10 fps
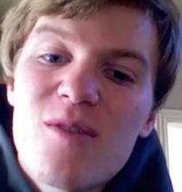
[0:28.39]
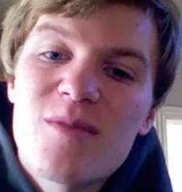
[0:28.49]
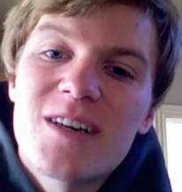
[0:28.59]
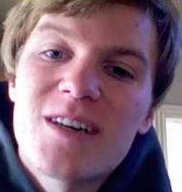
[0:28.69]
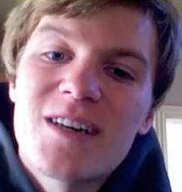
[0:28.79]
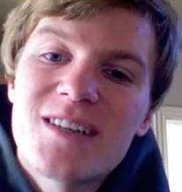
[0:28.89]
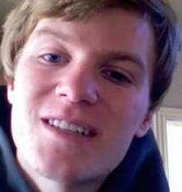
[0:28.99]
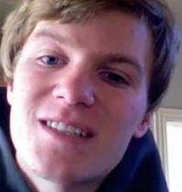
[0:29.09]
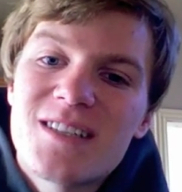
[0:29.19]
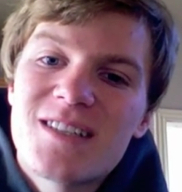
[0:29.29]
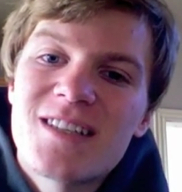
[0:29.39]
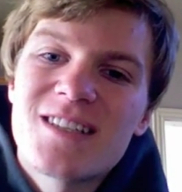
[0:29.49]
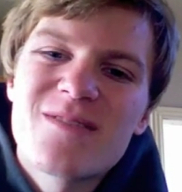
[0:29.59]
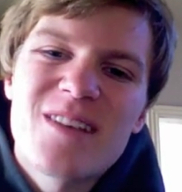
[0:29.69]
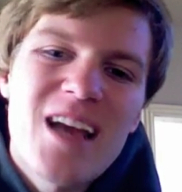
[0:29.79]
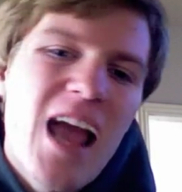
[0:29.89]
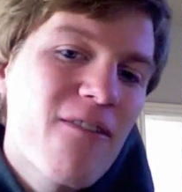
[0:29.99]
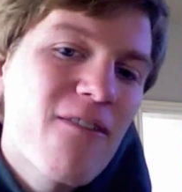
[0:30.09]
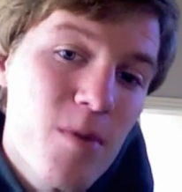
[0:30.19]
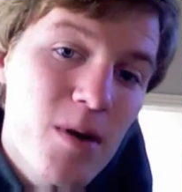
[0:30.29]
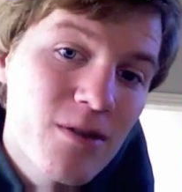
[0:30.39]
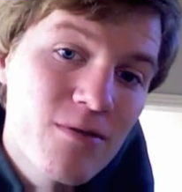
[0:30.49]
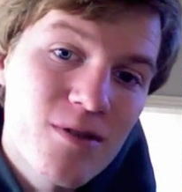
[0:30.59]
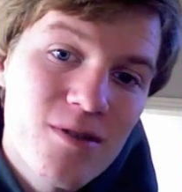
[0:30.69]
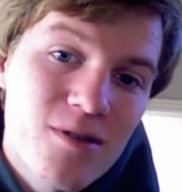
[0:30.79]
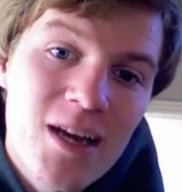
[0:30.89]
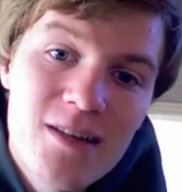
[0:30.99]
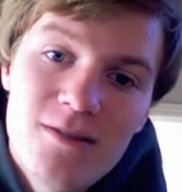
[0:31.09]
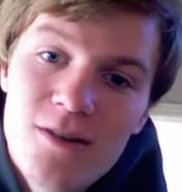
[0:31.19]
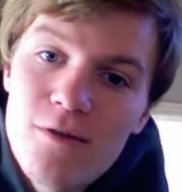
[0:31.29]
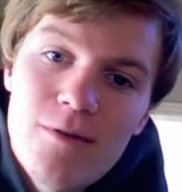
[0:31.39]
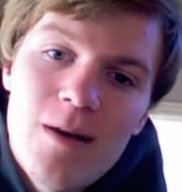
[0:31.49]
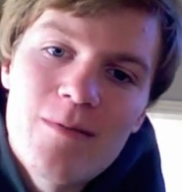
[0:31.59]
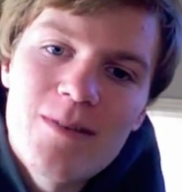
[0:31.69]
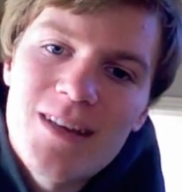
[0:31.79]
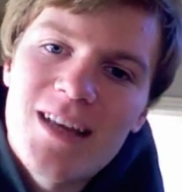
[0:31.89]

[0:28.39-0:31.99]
because it seemed like everybody's like, I know